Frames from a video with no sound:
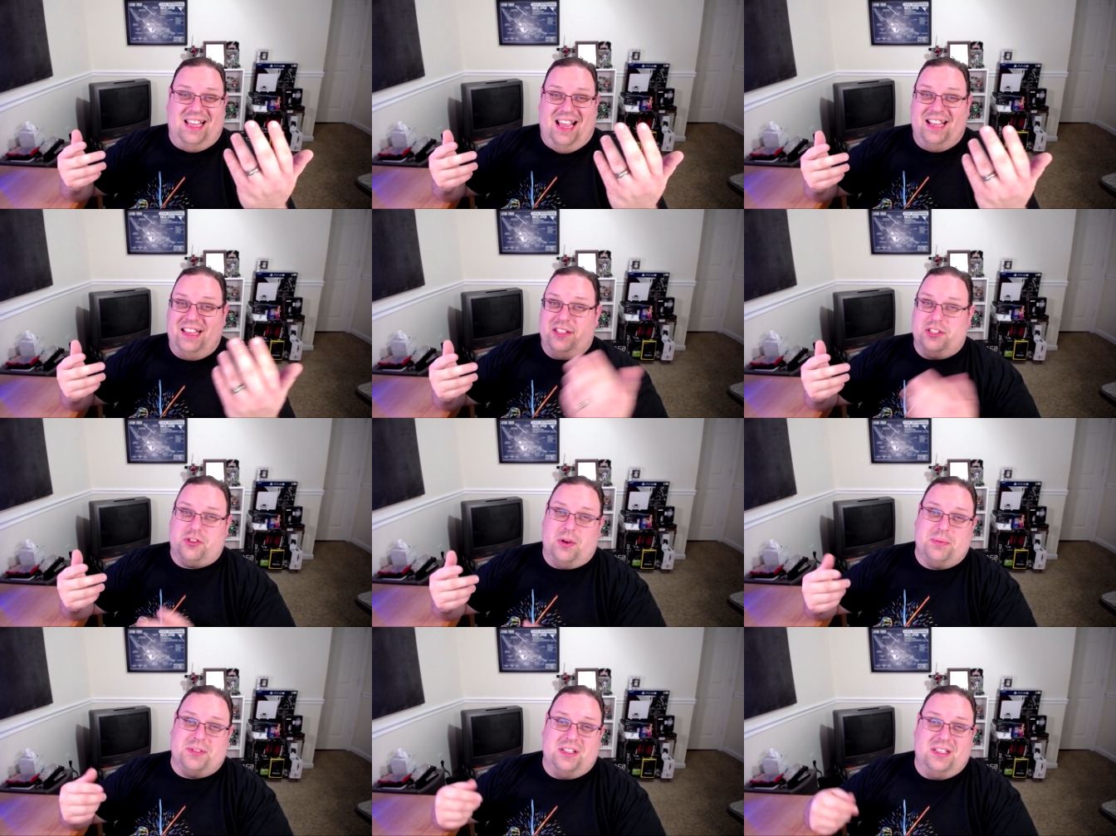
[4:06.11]
in the
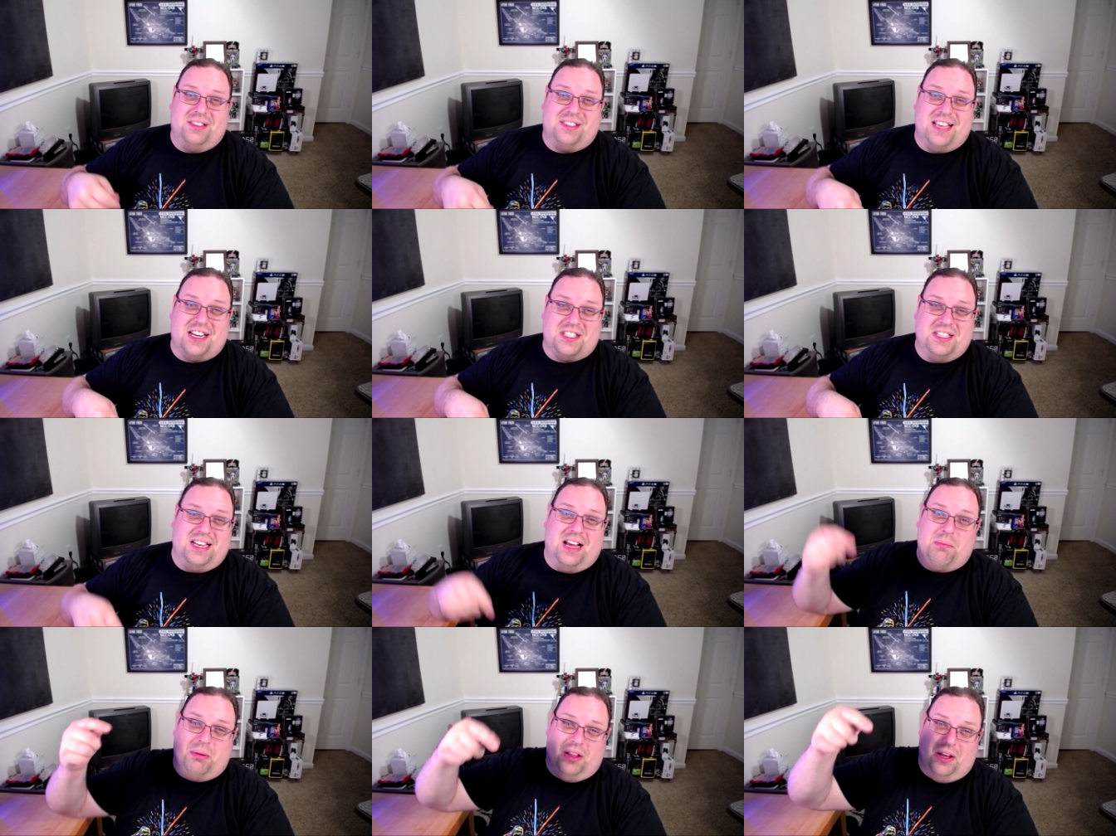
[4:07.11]
description section
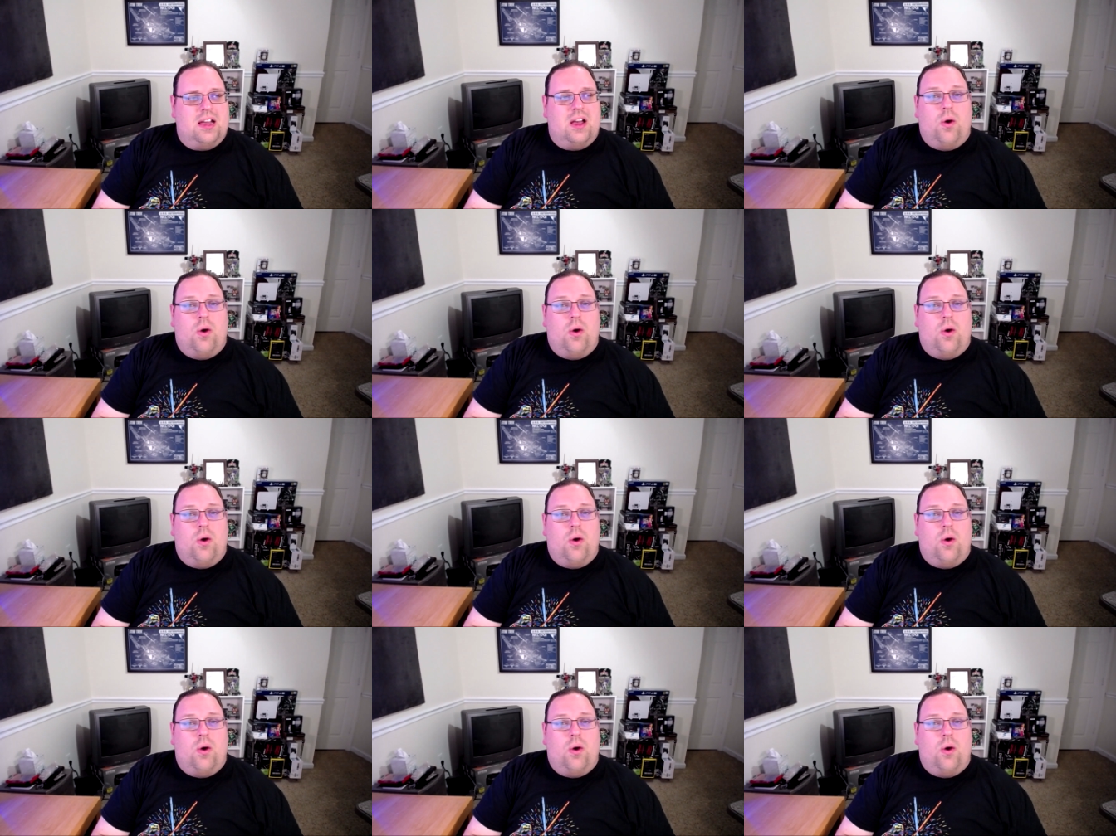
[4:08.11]
down below.